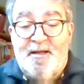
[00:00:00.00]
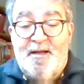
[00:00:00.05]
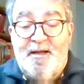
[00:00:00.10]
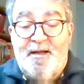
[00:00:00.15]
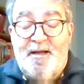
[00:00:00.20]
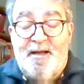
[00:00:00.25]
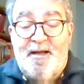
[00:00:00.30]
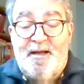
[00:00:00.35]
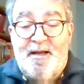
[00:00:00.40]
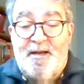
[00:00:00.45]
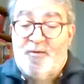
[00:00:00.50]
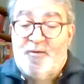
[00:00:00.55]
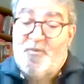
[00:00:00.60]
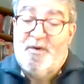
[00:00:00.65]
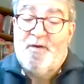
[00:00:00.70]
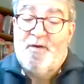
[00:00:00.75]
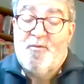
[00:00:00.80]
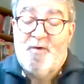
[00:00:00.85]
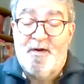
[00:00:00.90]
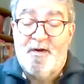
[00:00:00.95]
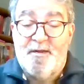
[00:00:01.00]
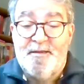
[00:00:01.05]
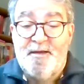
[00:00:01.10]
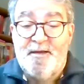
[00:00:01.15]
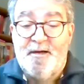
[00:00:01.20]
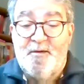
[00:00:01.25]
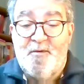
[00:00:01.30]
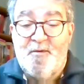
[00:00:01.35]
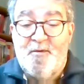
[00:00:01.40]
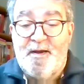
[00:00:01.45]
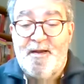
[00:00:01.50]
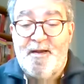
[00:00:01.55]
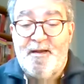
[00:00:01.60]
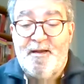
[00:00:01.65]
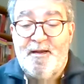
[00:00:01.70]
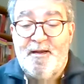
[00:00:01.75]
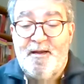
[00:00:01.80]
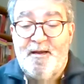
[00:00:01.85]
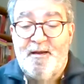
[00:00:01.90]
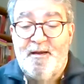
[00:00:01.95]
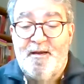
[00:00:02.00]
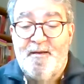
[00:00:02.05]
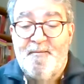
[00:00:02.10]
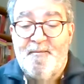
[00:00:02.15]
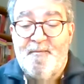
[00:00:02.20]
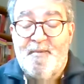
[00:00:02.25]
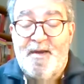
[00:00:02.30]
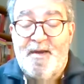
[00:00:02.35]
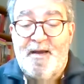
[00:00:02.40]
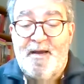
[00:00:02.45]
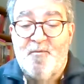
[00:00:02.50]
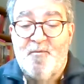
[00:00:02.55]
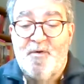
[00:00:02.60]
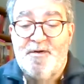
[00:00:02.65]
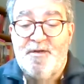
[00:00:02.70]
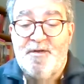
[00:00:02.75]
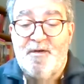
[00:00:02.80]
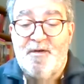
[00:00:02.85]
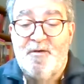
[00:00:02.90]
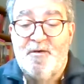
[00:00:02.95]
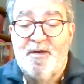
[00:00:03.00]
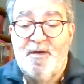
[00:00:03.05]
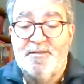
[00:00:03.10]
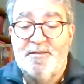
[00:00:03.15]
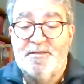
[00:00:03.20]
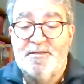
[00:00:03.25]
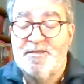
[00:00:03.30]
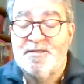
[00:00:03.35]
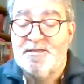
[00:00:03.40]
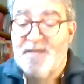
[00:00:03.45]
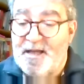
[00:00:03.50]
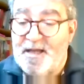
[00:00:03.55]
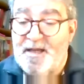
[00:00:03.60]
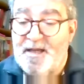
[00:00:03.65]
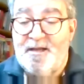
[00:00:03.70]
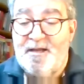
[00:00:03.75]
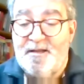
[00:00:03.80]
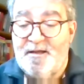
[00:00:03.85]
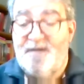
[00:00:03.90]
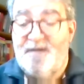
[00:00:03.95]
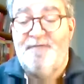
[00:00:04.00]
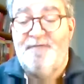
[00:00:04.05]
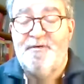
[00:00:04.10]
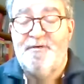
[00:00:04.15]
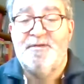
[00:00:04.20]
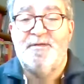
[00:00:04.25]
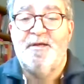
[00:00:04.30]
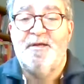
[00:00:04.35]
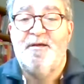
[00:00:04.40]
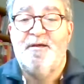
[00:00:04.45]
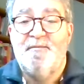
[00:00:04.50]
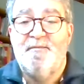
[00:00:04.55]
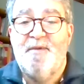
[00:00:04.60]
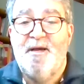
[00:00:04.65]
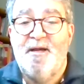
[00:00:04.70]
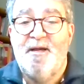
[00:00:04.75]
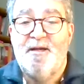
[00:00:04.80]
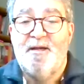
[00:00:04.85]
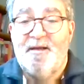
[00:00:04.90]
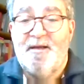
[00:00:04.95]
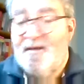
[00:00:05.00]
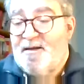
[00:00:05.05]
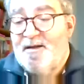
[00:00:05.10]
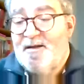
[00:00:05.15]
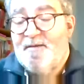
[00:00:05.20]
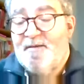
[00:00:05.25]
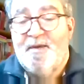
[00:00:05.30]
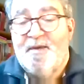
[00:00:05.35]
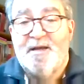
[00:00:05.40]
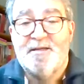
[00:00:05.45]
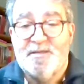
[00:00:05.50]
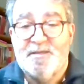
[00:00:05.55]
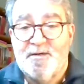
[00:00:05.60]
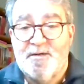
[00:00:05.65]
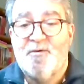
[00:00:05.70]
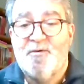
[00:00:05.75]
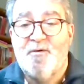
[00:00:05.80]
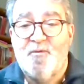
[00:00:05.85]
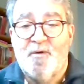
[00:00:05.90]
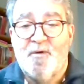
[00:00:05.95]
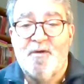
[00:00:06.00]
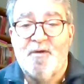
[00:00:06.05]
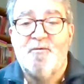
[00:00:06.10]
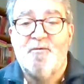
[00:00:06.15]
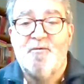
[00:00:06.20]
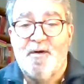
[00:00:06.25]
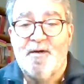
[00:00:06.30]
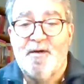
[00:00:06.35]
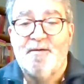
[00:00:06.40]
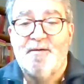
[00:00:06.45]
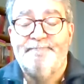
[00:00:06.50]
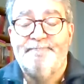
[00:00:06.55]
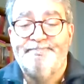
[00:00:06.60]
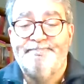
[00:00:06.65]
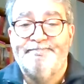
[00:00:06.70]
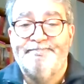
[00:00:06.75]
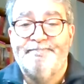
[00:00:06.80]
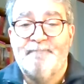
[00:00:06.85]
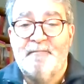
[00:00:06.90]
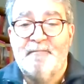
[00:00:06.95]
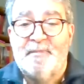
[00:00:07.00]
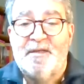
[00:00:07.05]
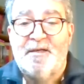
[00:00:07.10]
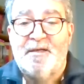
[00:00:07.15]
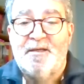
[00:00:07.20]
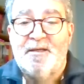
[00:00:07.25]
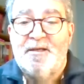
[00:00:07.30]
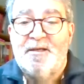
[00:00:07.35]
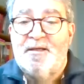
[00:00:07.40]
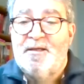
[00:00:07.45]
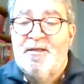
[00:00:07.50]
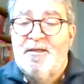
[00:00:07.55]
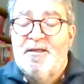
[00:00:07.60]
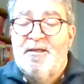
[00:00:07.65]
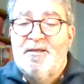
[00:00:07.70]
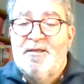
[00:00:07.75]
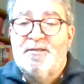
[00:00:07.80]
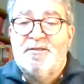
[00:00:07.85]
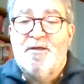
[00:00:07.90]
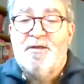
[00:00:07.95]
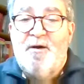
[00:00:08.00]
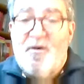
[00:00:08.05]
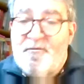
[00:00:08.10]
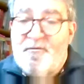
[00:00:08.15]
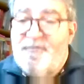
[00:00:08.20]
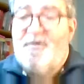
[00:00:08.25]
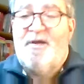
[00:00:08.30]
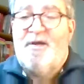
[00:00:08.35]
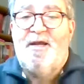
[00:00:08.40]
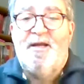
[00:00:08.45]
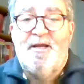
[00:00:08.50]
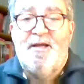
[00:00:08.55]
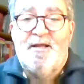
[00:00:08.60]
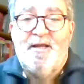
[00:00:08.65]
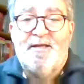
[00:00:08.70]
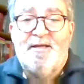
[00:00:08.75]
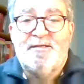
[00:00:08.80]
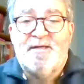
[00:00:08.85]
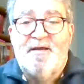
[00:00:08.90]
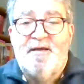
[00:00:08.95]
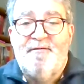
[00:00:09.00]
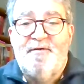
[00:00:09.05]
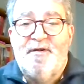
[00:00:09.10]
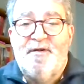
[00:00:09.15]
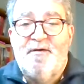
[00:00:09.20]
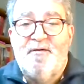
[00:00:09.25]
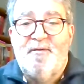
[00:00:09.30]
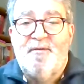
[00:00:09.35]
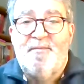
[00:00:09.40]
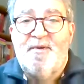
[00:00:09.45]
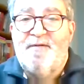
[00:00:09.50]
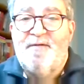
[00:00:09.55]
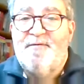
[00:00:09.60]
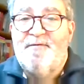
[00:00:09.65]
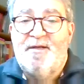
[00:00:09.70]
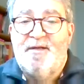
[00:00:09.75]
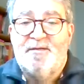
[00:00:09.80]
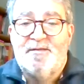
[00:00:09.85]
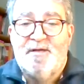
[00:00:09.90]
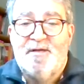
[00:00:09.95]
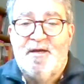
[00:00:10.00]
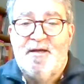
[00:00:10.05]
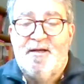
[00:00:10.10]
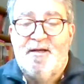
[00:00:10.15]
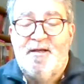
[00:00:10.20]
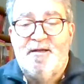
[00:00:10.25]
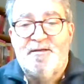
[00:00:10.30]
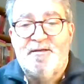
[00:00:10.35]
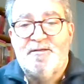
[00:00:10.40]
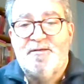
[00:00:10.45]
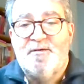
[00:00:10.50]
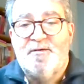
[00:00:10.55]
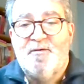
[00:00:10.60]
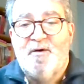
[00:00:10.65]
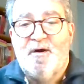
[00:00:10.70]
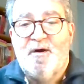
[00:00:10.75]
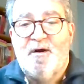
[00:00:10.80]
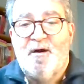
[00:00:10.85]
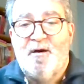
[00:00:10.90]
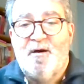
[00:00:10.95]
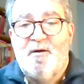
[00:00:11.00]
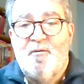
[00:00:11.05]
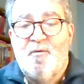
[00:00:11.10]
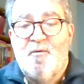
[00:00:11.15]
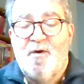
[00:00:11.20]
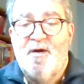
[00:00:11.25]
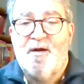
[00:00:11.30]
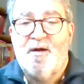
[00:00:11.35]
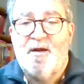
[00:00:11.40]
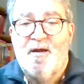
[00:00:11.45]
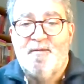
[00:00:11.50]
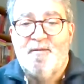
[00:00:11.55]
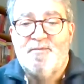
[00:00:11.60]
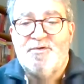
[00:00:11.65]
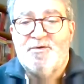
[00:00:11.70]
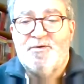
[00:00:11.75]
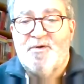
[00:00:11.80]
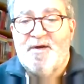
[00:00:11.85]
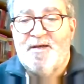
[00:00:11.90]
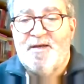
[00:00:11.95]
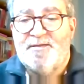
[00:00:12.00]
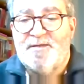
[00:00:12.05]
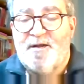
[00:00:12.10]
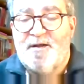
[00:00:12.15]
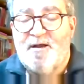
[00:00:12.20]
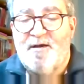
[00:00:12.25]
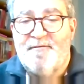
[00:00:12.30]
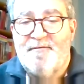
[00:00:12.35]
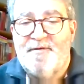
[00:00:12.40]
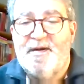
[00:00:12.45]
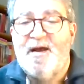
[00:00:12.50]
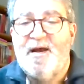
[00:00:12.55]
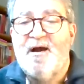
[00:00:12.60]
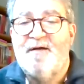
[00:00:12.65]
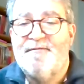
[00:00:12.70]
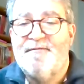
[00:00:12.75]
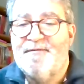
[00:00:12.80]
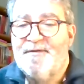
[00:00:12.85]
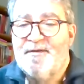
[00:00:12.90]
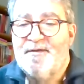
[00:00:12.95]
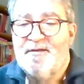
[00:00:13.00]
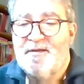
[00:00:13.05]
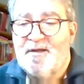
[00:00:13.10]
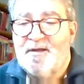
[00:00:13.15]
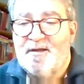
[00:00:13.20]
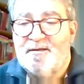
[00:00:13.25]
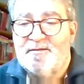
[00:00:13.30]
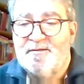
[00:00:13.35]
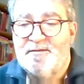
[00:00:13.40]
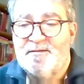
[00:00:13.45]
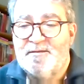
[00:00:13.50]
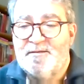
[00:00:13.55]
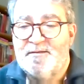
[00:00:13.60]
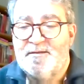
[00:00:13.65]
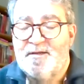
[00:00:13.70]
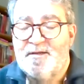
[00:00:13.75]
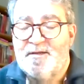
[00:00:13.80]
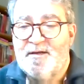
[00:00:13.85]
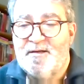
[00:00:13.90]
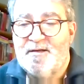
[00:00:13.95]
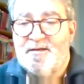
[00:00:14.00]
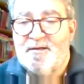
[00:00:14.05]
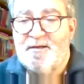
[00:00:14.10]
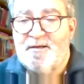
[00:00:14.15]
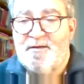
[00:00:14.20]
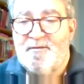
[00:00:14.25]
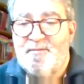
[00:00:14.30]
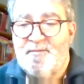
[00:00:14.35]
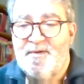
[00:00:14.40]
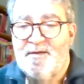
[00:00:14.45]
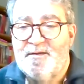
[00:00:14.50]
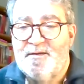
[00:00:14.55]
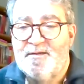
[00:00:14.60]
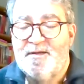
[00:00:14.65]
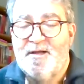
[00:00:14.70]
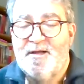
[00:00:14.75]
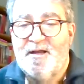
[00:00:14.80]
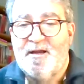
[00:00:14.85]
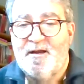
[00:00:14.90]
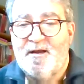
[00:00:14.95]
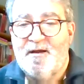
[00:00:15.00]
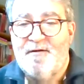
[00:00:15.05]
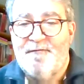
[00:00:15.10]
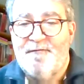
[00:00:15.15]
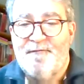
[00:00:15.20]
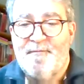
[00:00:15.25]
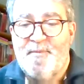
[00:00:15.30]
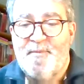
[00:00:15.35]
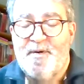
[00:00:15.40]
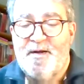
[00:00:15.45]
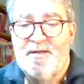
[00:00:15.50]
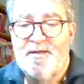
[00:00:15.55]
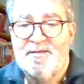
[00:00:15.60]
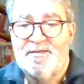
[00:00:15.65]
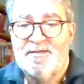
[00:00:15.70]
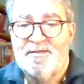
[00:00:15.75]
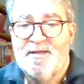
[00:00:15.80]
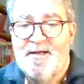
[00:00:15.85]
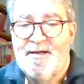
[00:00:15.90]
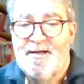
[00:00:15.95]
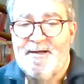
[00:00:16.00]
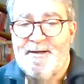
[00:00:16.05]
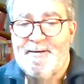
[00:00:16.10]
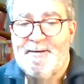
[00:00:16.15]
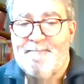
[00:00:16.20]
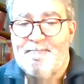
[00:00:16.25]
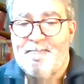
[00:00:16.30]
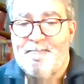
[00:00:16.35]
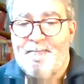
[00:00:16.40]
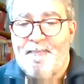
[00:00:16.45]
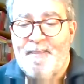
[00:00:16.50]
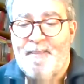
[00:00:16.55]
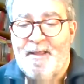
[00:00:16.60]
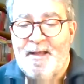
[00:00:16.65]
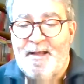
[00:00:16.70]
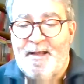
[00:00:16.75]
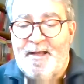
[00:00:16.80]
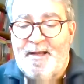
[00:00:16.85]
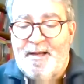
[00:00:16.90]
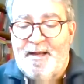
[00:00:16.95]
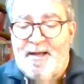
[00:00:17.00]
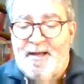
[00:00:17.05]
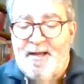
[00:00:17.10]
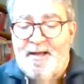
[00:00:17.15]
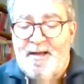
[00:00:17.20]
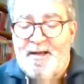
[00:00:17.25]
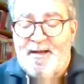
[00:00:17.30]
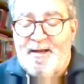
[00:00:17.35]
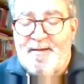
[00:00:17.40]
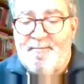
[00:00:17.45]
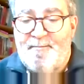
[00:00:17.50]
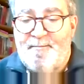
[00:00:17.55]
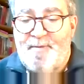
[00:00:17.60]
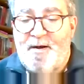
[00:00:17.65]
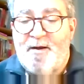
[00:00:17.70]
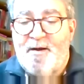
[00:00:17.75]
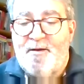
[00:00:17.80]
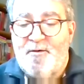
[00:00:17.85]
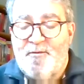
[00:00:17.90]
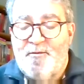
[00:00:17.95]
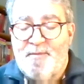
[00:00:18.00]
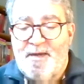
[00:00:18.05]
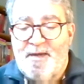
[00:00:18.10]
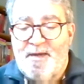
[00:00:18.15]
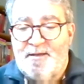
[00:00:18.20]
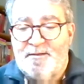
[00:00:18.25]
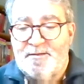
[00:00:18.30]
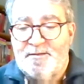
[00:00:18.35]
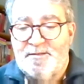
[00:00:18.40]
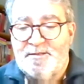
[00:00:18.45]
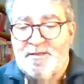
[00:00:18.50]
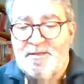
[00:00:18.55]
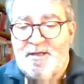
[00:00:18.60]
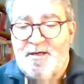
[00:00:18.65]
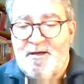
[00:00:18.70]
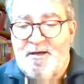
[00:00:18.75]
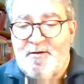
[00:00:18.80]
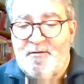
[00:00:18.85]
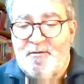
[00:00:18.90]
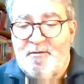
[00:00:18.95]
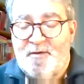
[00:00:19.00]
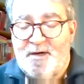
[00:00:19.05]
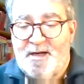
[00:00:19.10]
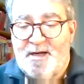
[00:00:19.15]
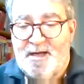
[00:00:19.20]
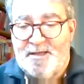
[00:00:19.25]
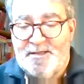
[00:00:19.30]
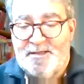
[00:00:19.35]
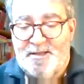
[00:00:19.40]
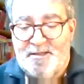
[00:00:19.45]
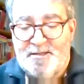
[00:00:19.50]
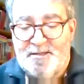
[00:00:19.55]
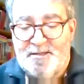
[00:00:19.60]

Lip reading: At Real Worth anyway. And when you can see the difference that you make, it makes it all worthwhile. So hopefully that's given you a bit of an insight into our work. I'm sure it hasn't covered half of the things that you've been thinking of, but by all means, get in